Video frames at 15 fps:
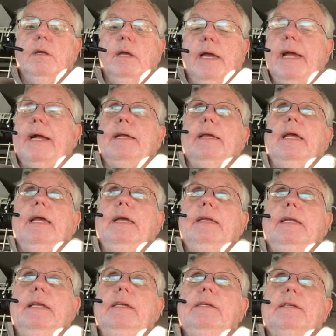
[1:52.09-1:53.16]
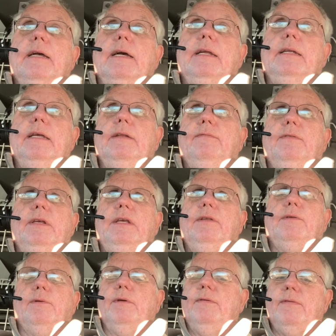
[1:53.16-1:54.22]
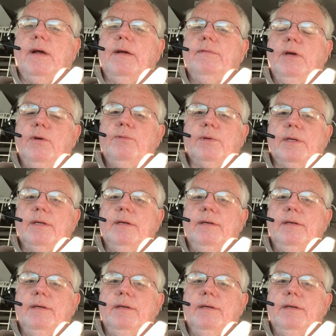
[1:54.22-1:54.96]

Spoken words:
Heck, a Nissan NV 3500,